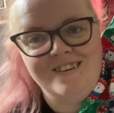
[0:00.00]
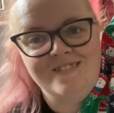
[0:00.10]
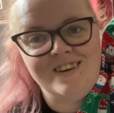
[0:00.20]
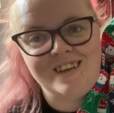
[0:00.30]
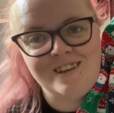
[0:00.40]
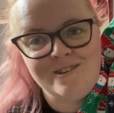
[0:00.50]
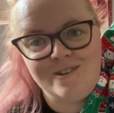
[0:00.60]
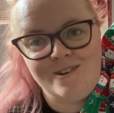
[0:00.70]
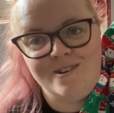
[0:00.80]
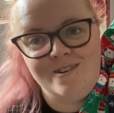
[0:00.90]
ready
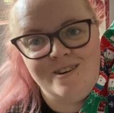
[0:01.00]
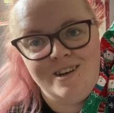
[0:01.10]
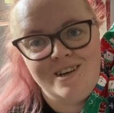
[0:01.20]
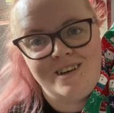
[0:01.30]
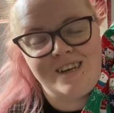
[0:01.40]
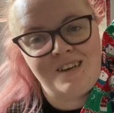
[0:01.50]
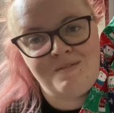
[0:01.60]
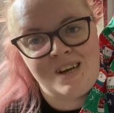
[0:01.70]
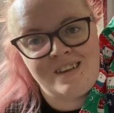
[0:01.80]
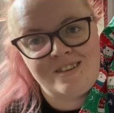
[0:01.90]
for, he can
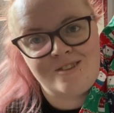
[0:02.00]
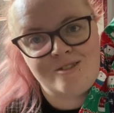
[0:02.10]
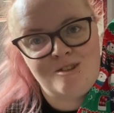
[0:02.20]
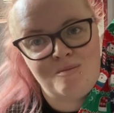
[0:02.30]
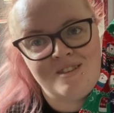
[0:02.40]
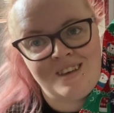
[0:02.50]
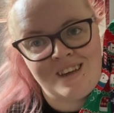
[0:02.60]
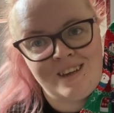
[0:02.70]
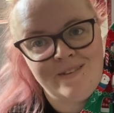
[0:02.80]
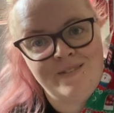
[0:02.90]
wear these on Christmas
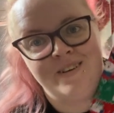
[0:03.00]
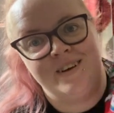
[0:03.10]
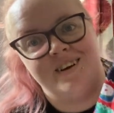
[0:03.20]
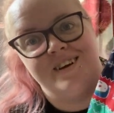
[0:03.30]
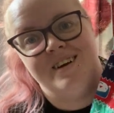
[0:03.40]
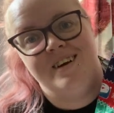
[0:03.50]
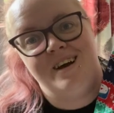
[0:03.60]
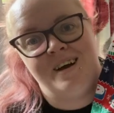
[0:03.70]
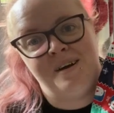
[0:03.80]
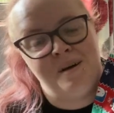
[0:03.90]
Eve.
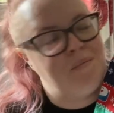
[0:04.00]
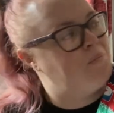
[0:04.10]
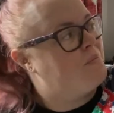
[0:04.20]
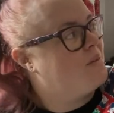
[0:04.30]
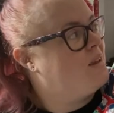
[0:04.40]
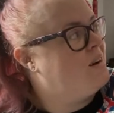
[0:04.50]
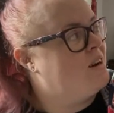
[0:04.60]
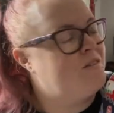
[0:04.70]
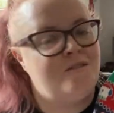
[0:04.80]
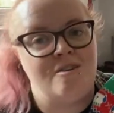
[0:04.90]
And
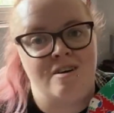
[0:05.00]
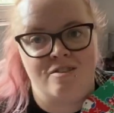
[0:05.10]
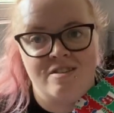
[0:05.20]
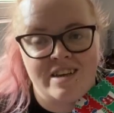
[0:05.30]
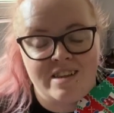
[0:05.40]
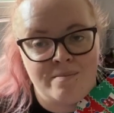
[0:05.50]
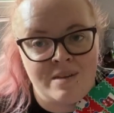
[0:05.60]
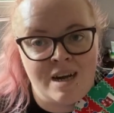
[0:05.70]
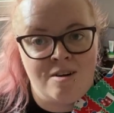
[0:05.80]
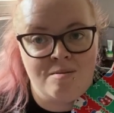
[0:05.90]
I thought I'd just get them
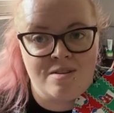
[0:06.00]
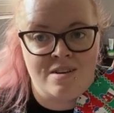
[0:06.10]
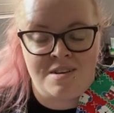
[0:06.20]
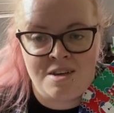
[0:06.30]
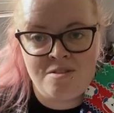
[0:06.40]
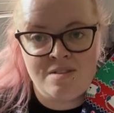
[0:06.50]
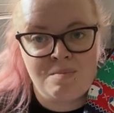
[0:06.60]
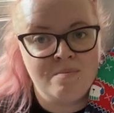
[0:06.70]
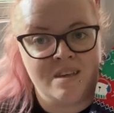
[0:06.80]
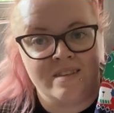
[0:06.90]
now because I know
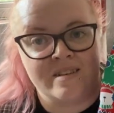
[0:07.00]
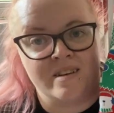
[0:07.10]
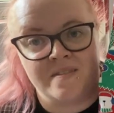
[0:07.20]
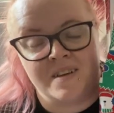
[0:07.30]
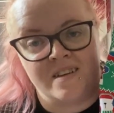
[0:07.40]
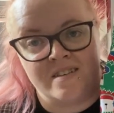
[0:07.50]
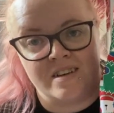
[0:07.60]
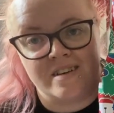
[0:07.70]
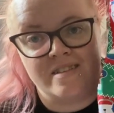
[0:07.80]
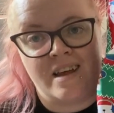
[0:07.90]
them, these kind of things
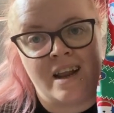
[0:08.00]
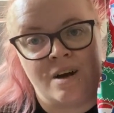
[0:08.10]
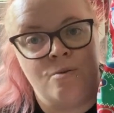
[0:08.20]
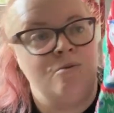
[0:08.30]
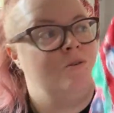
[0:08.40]
like sell out.